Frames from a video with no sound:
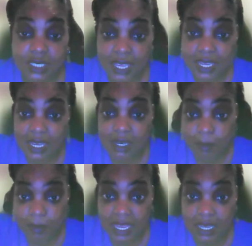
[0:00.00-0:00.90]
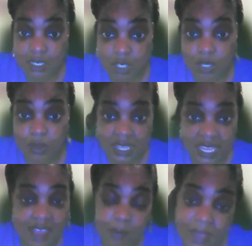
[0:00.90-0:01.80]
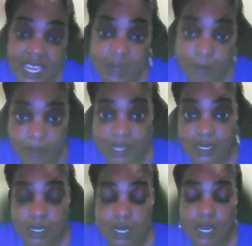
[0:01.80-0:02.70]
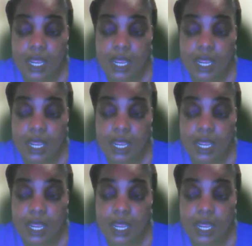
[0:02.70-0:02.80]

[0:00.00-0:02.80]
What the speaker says: Just like at the bank, they have a panic button.